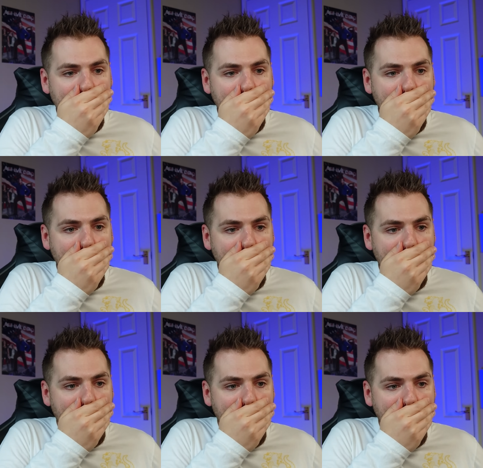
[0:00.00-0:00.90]

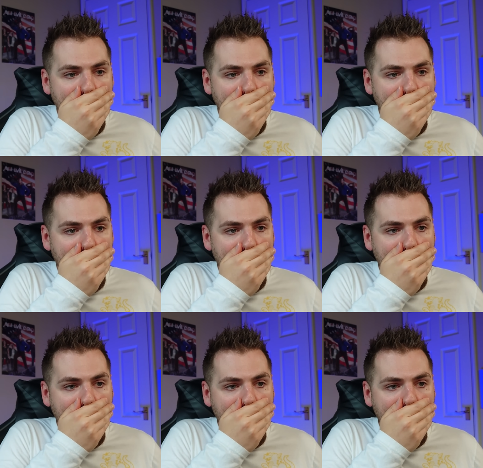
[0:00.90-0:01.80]

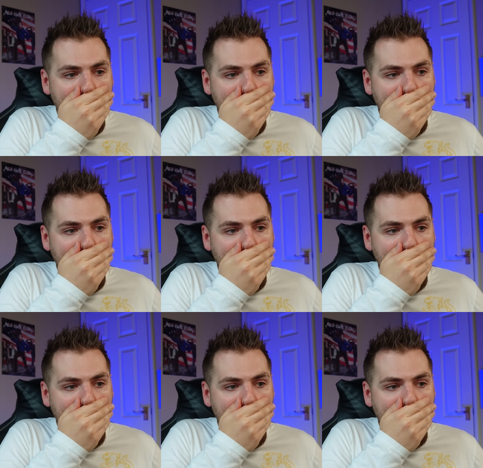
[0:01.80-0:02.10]
No one is speaking in this clip.